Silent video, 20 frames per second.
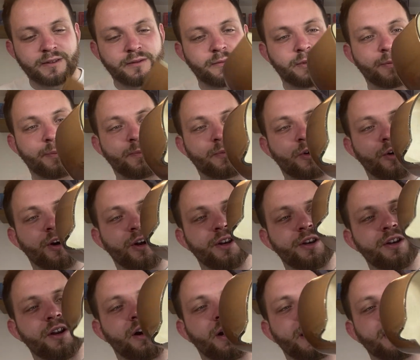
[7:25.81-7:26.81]
We've got a
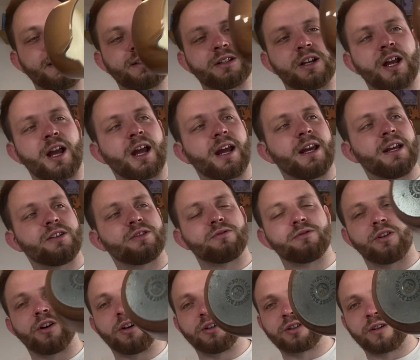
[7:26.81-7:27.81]
nice
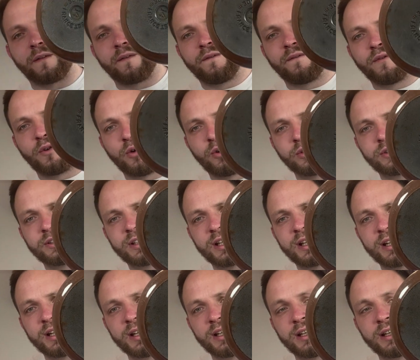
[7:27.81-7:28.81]
hazelnut
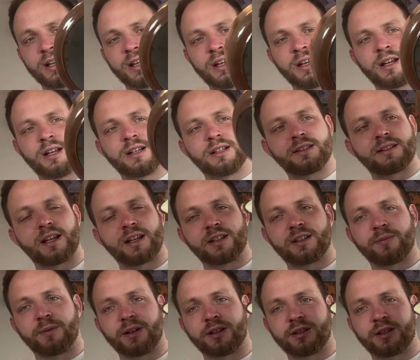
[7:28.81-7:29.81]

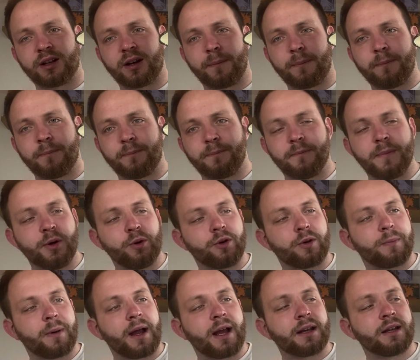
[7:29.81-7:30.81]
14cm
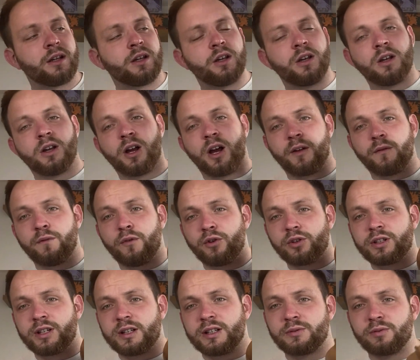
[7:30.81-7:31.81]
milk pan.
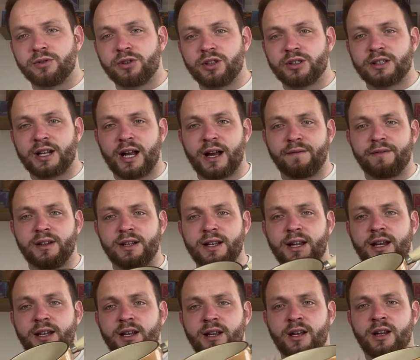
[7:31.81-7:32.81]
Unfortunately, this one doesn't have the
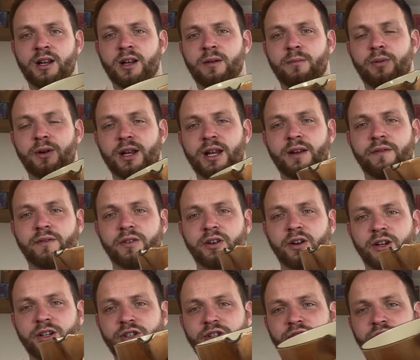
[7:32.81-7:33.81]
lid, but even
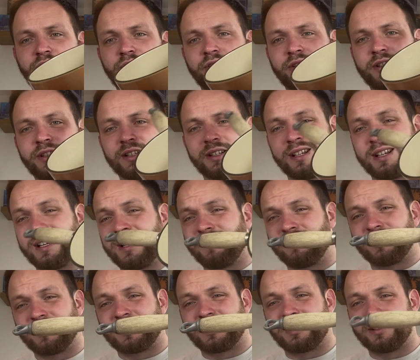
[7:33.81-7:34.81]
I should
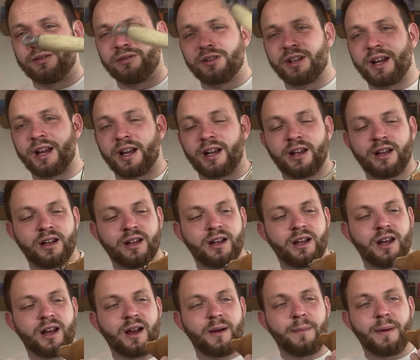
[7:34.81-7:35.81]
even still get
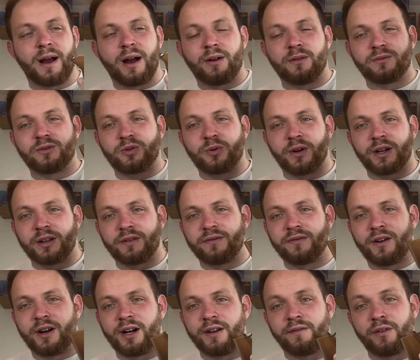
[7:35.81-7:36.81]
about
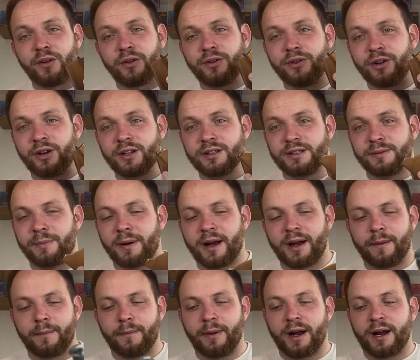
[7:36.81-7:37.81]

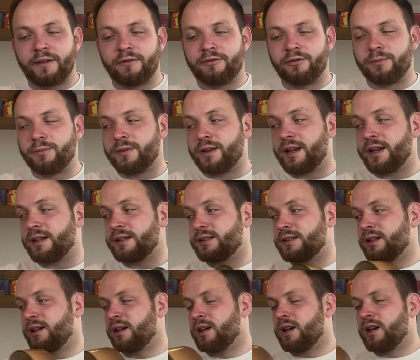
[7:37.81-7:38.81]
£25–30 back from
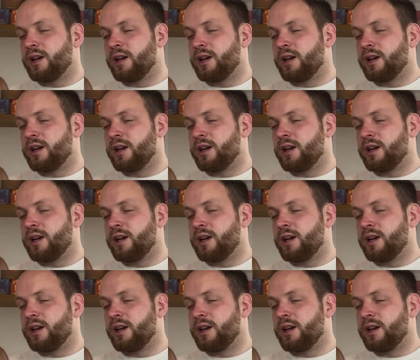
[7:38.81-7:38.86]
this.